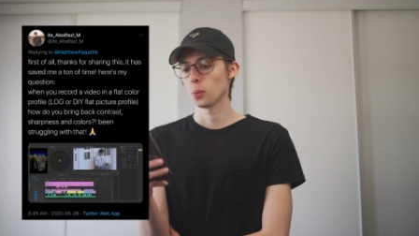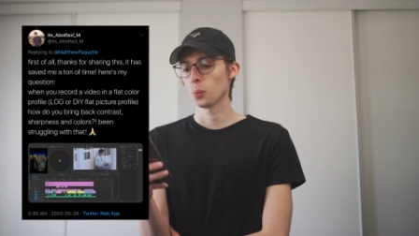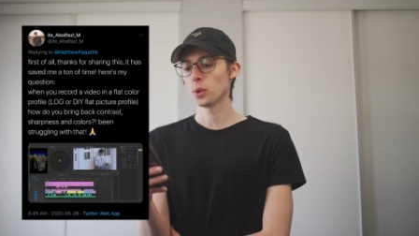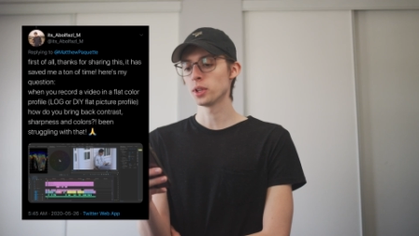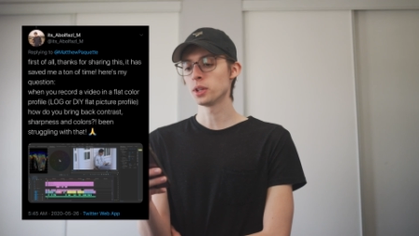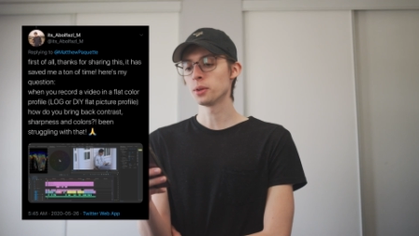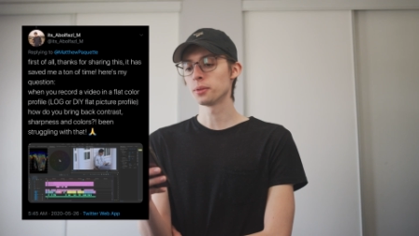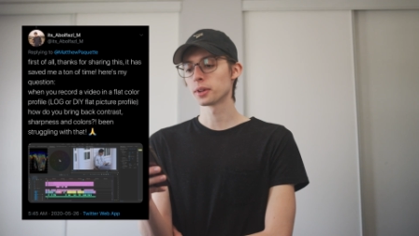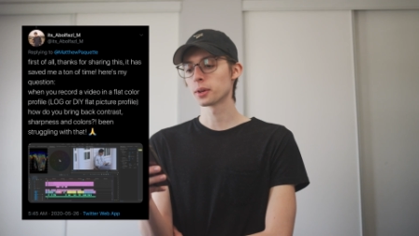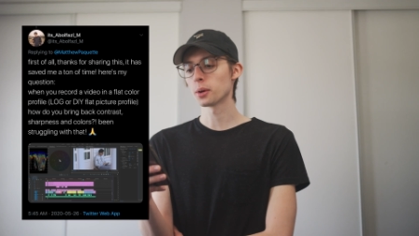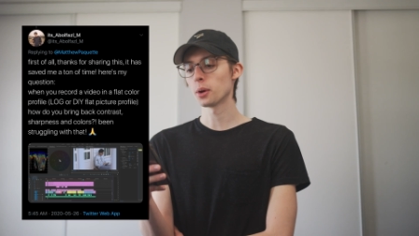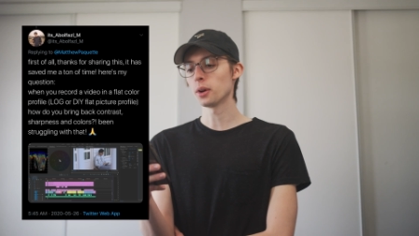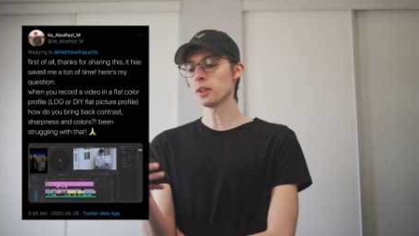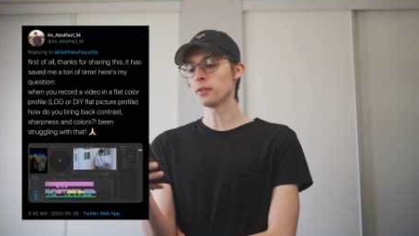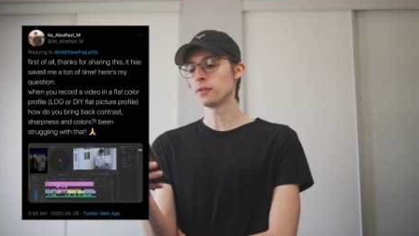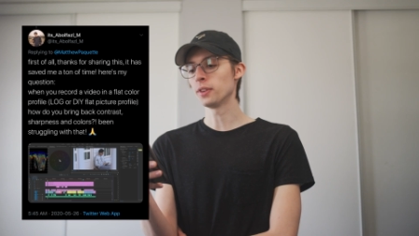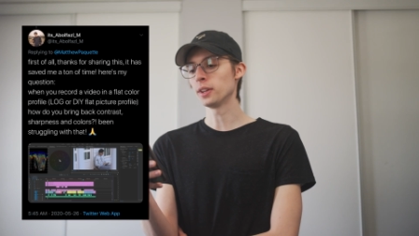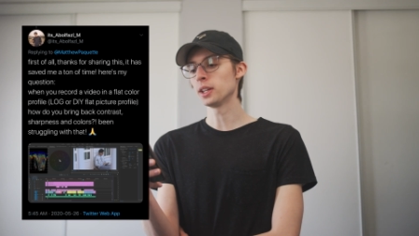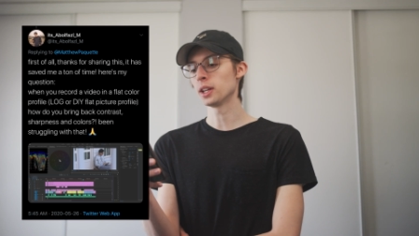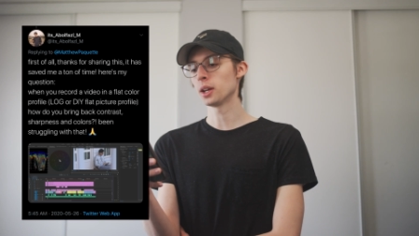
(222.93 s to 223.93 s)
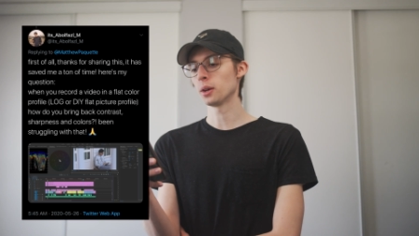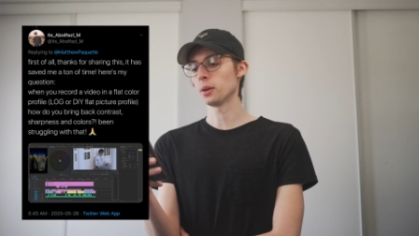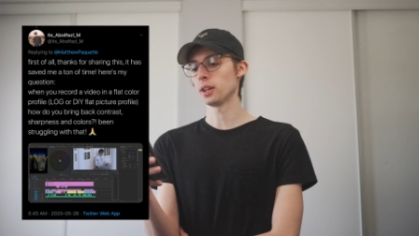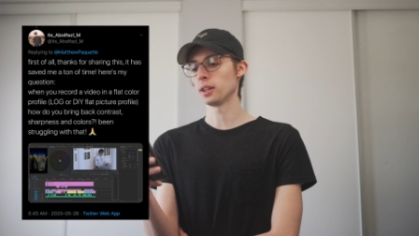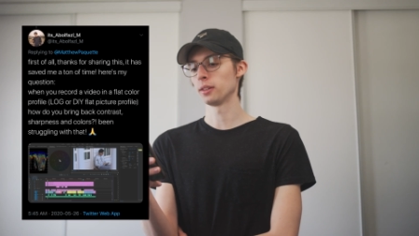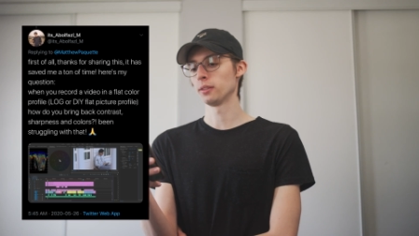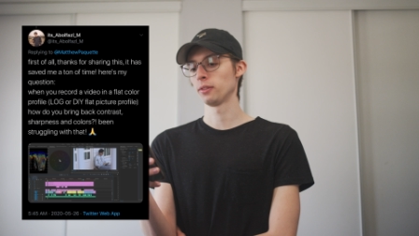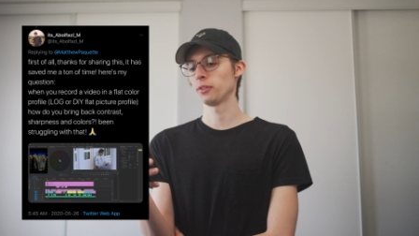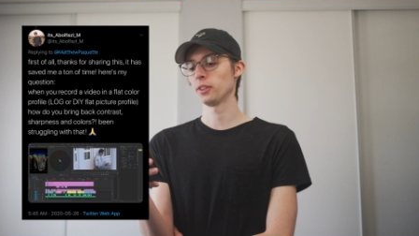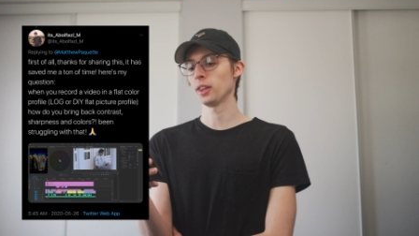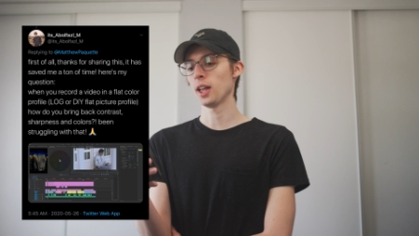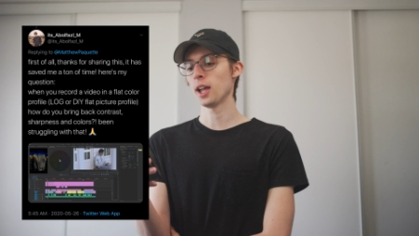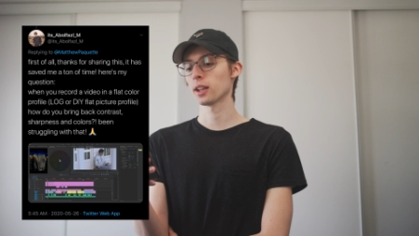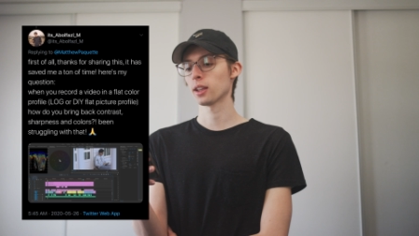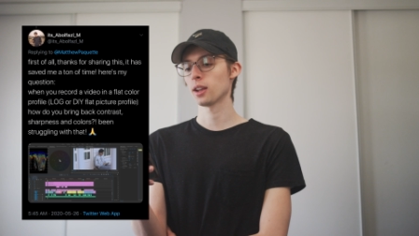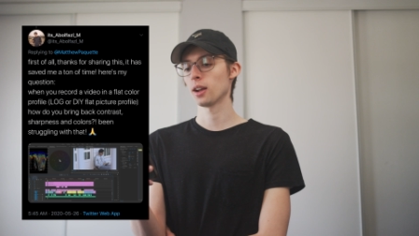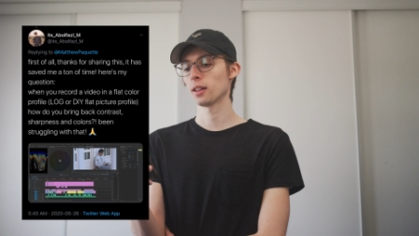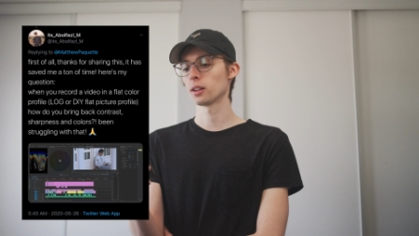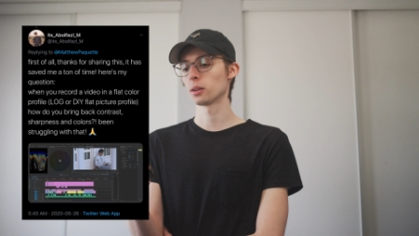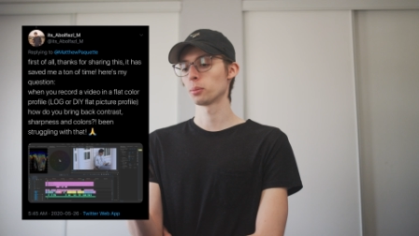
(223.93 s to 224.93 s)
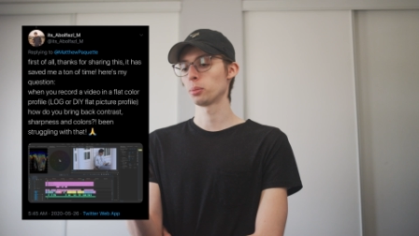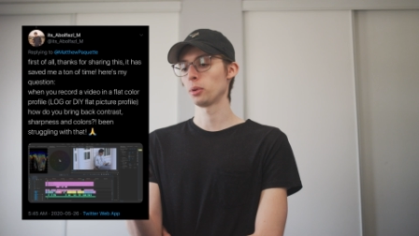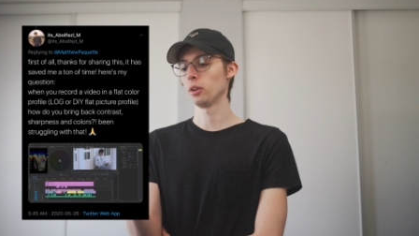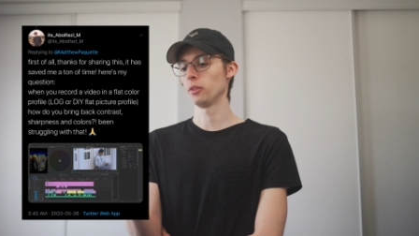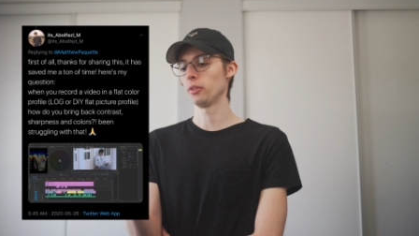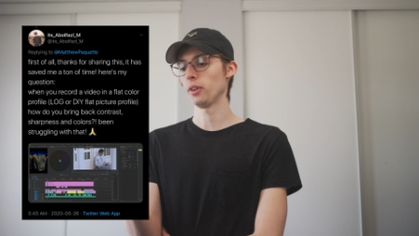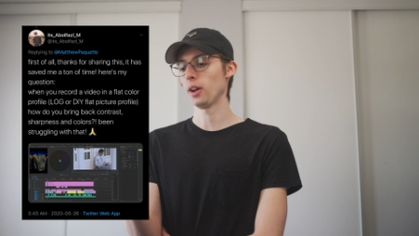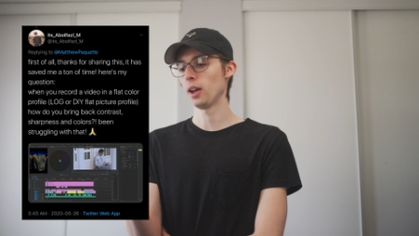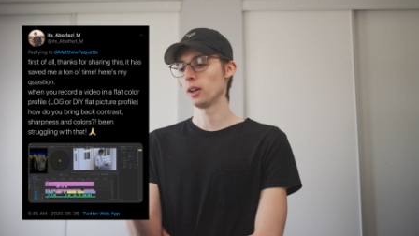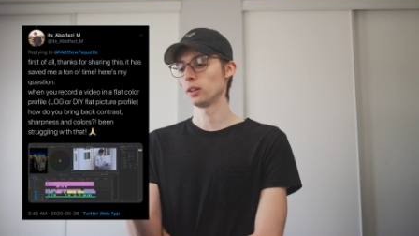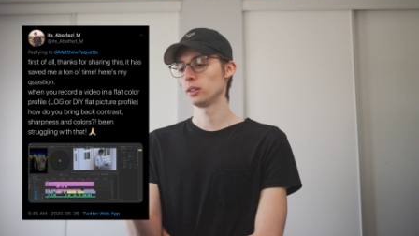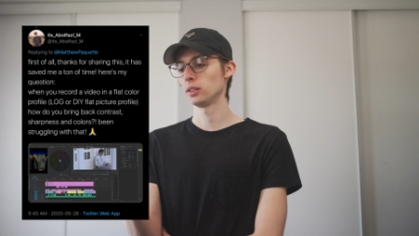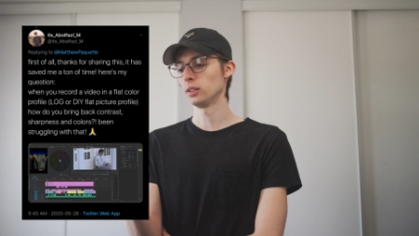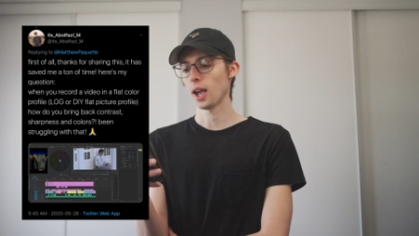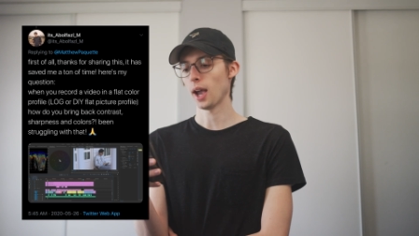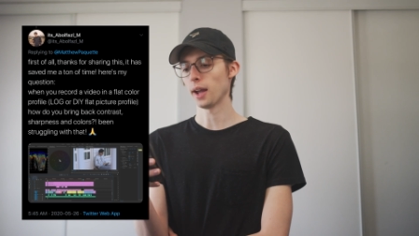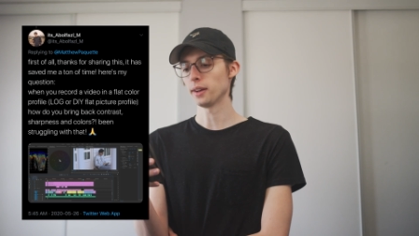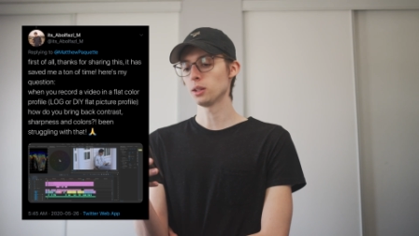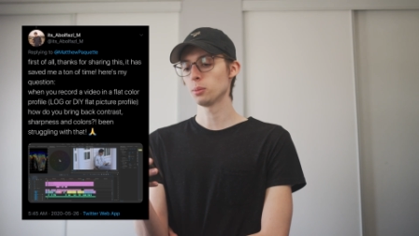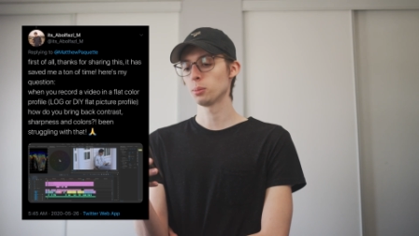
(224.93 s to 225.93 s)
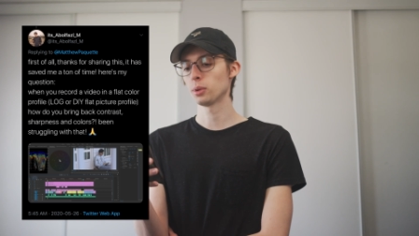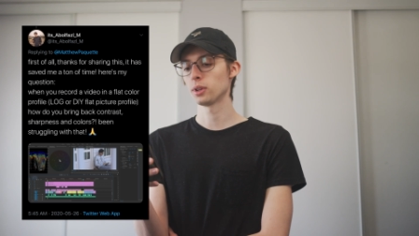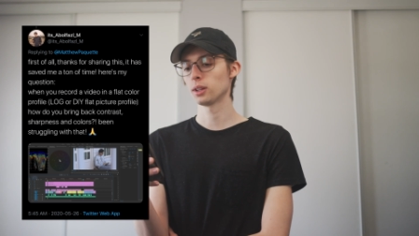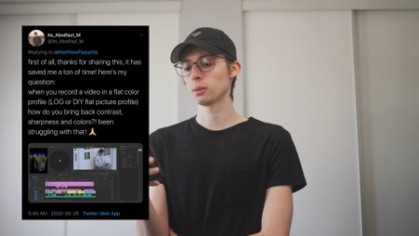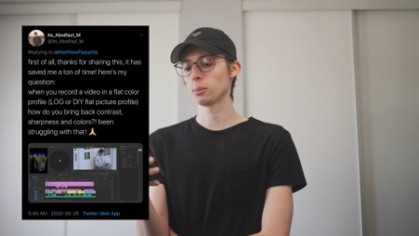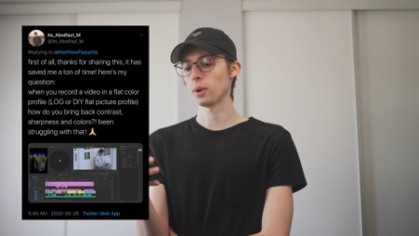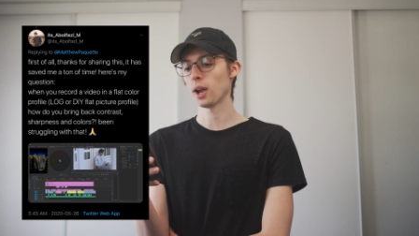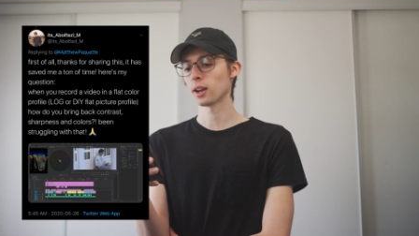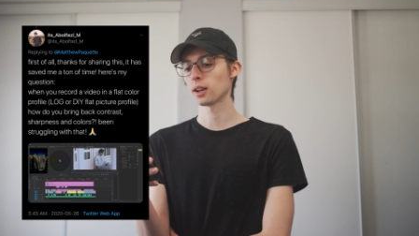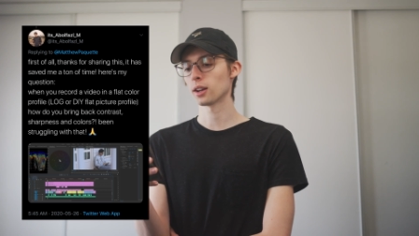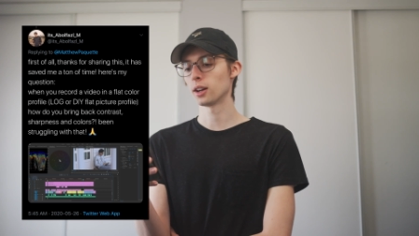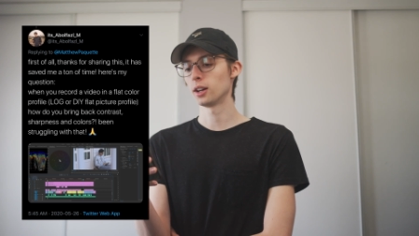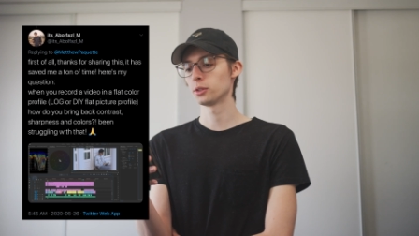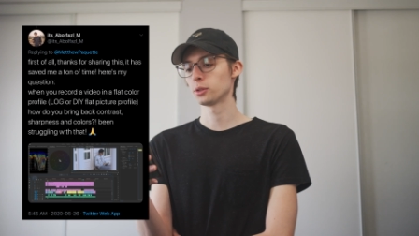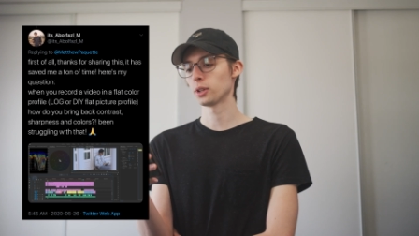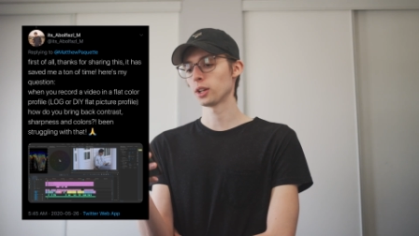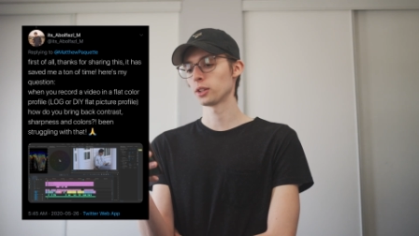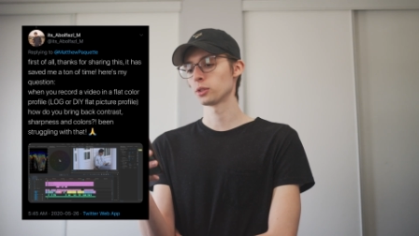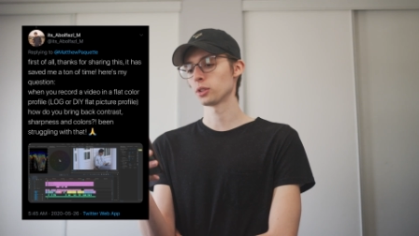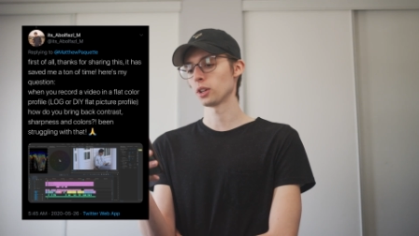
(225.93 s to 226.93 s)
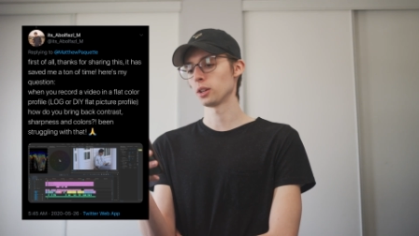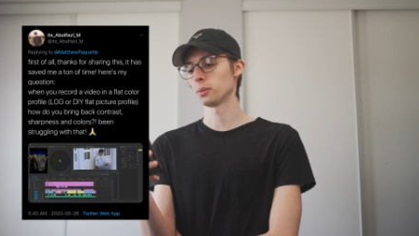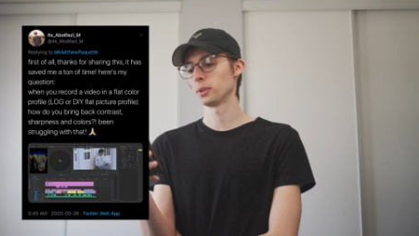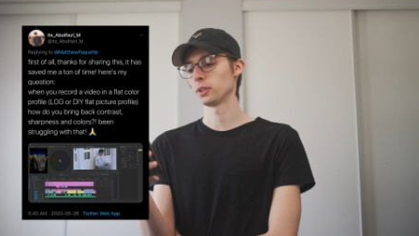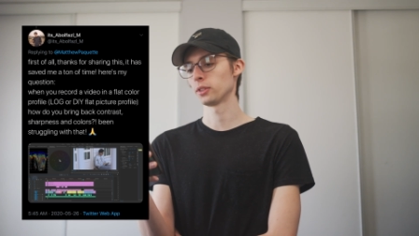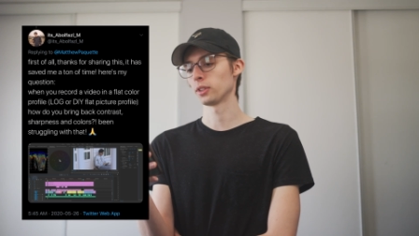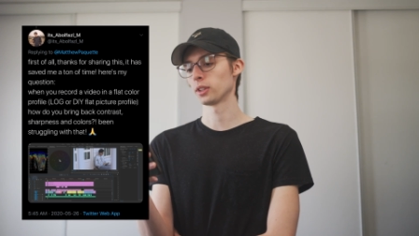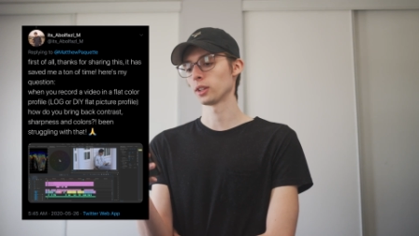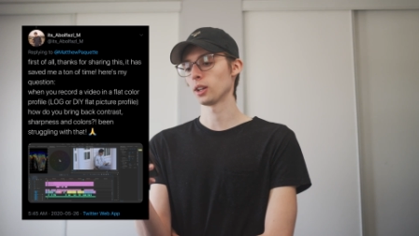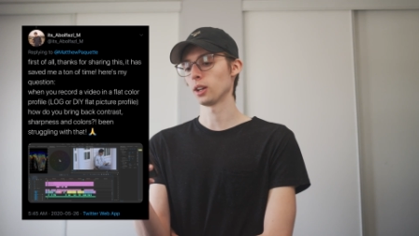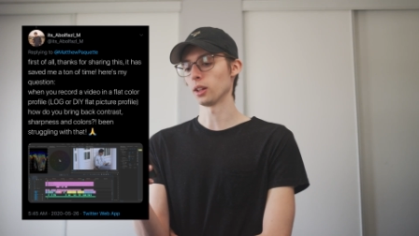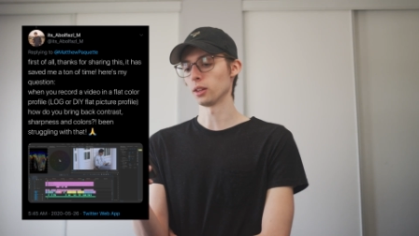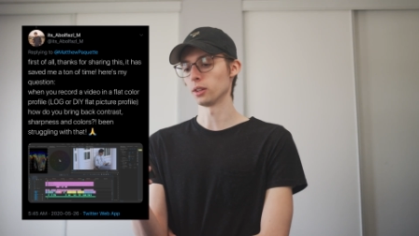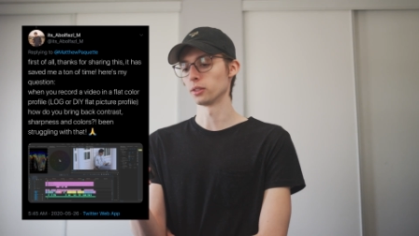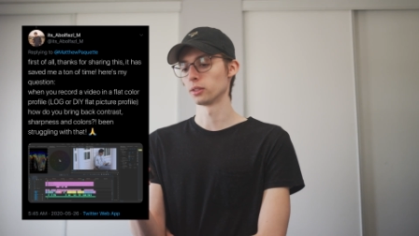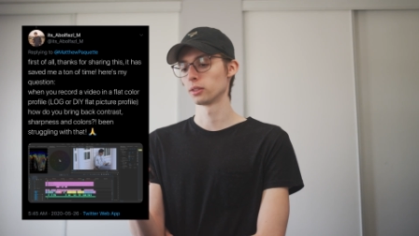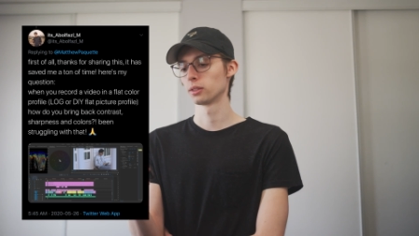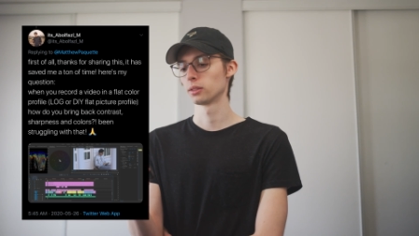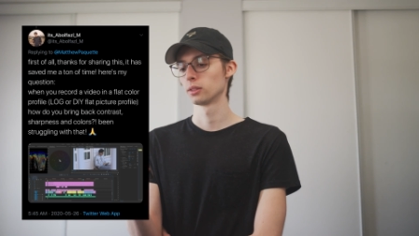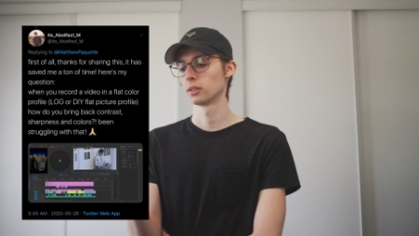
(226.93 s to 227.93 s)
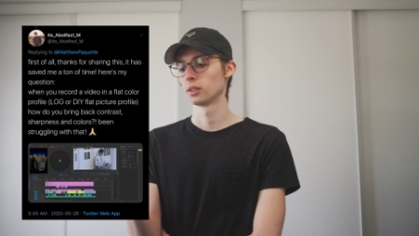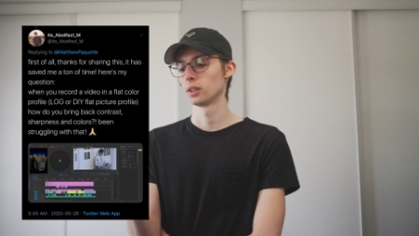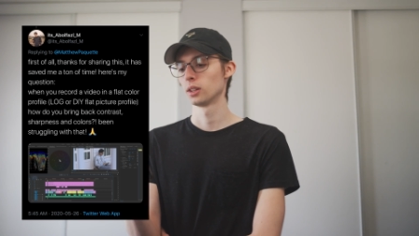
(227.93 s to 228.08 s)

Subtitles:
When you record a video in flat color profile, how do you bring back contrast, sharpness, and colors?